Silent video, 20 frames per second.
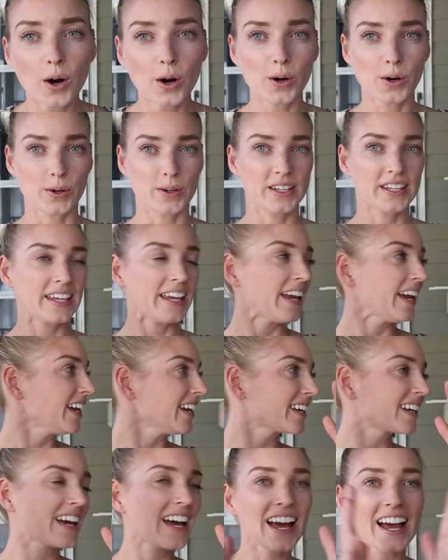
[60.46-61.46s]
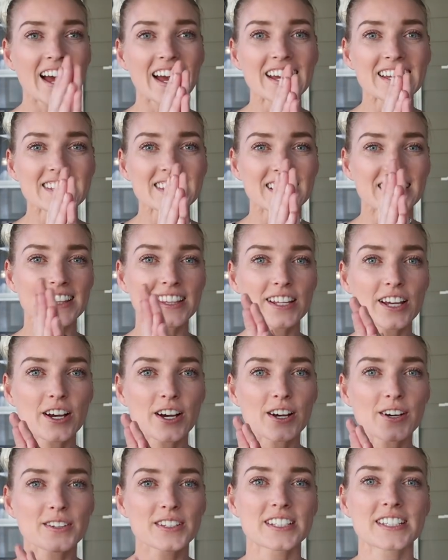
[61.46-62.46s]
Okay guys,
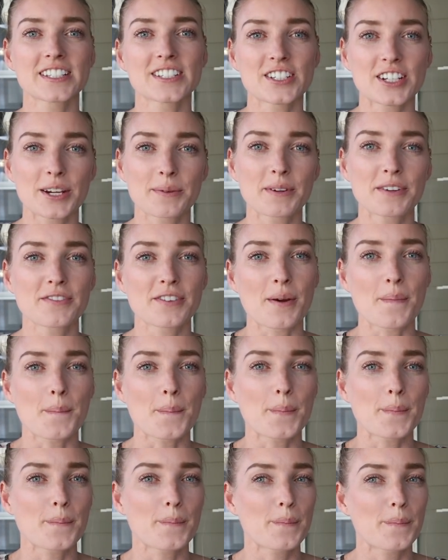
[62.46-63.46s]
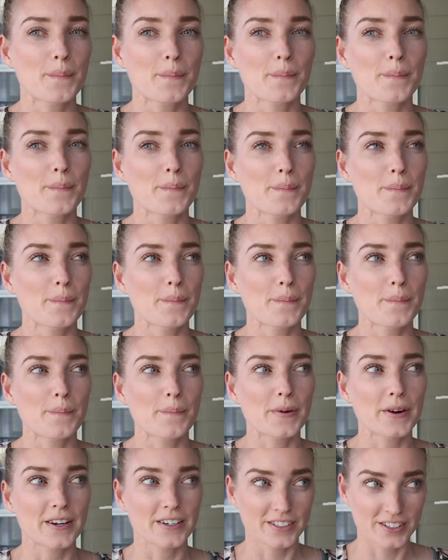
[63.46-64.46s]
hello, this is Jamie from
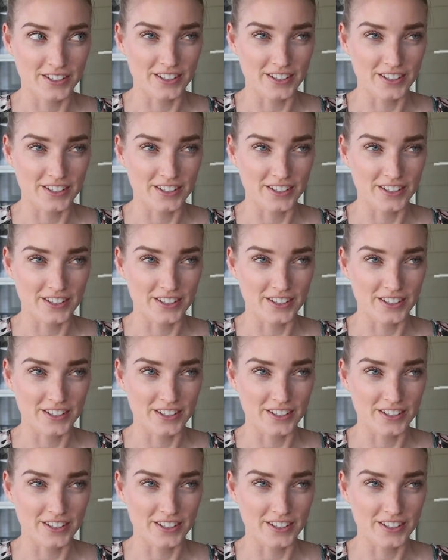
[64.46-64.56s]
Bird